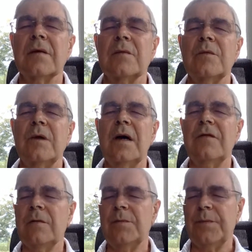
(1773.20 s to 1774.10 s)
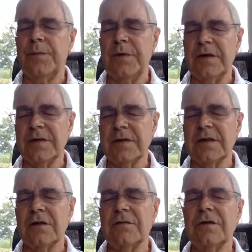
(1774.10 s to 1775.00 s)
Whatever brings
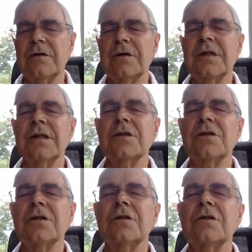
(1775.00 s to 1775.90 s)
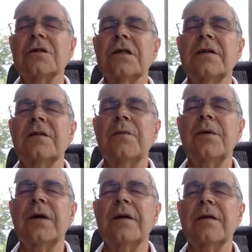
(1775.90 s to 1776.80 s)
itself to your attention, just let the
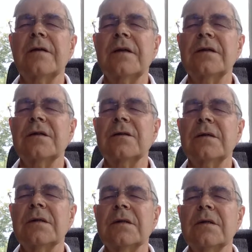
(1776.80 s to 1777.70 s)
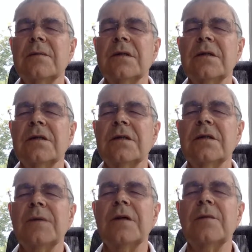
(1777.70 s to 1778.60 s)
breath into it. Imagine it
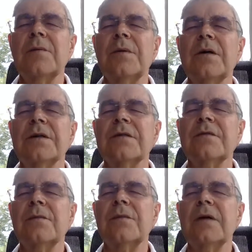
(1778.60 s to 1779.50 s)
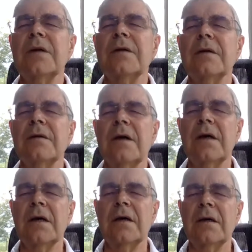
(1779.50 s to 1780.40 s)
becoming part of the breath.
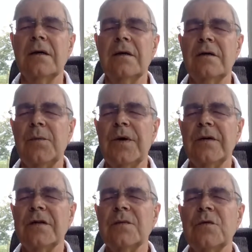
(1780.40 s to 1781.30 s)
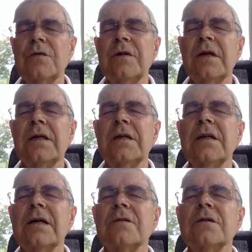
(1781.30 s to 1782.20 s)
The breath is moving in and out
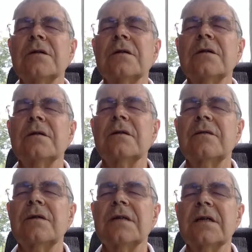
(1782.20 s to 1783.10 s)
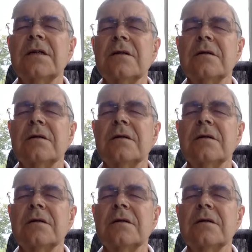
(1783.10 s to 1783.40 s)
of these areas.